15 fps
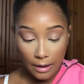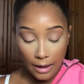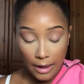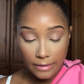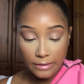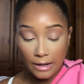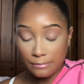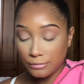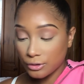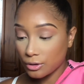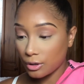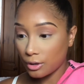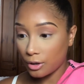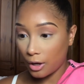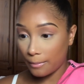And then I'm just
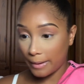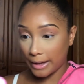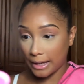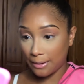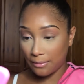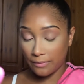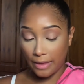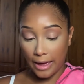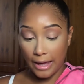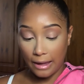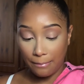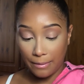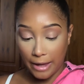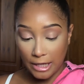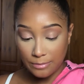going to go back in with that
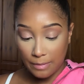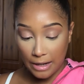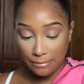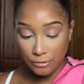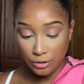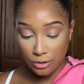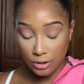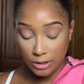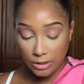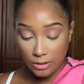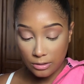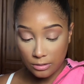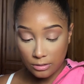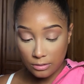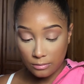ABH palette. I'm just going to
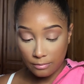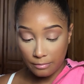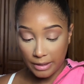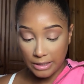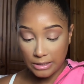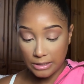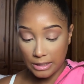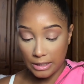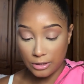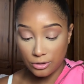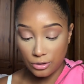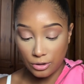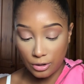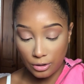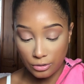mix these
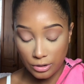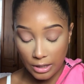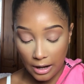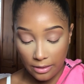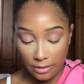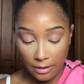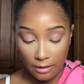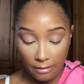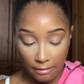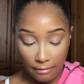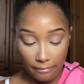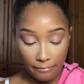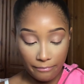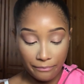two together.